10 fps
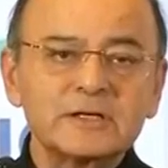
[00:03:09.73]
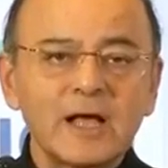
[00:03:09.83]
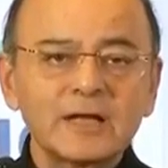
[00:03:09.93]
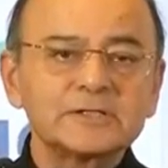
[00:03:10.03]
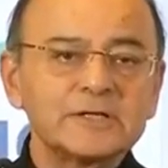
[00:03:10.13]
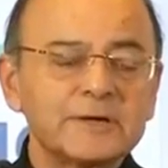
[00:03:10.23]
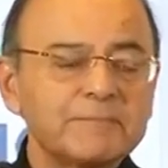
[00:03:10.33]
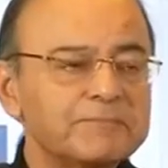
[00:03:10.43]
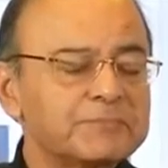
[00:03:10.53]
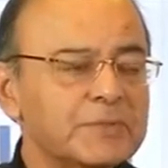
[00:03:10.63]
larger
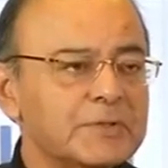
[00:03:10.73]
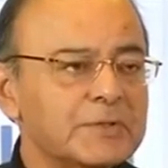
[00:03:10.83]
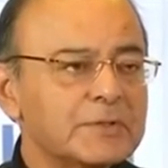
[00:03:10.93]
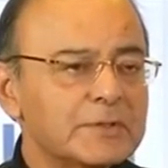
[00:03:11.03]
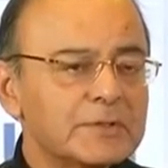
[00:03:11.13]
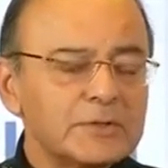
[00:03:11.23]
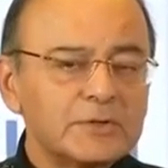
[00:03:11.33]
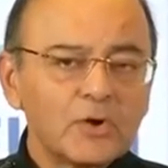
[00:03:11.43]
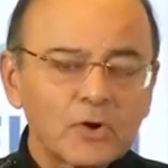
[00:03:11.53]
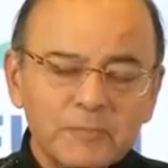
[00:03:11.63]

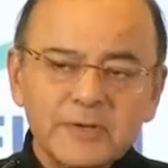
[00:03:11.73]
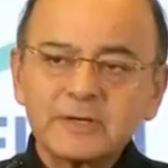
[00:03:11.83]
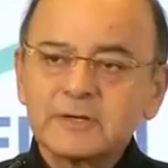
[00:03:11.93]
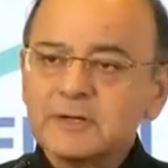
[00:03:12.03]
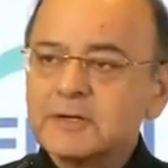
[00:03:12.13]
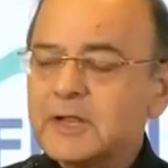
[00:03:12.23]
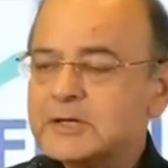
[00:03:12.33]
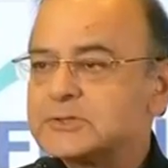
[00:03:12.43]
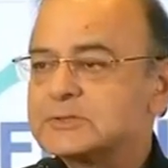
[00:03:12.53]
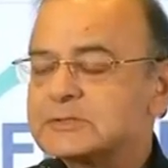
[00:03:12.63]
European
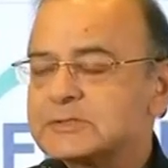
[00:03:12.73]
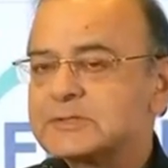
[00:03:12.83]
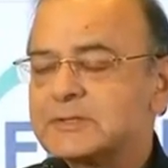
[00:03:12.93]
nations